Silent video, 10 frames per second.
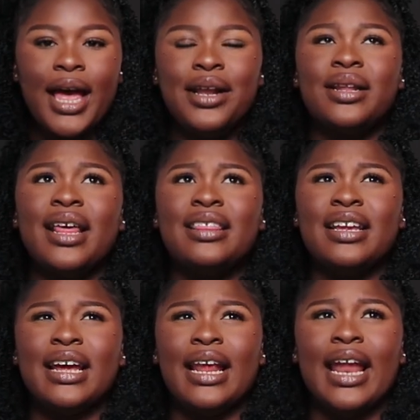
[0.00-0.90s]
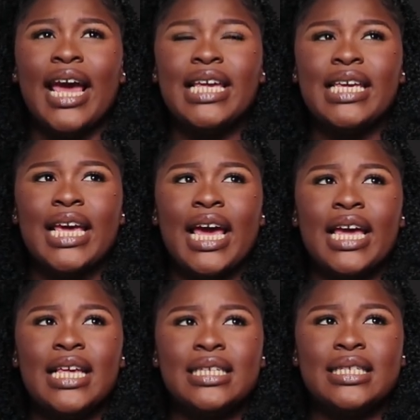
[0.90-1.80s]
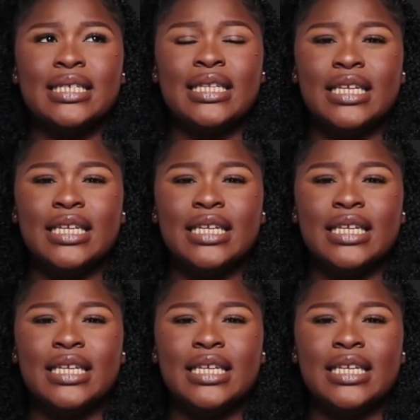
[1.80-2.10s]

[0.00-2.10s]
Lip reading: Another thing I like here is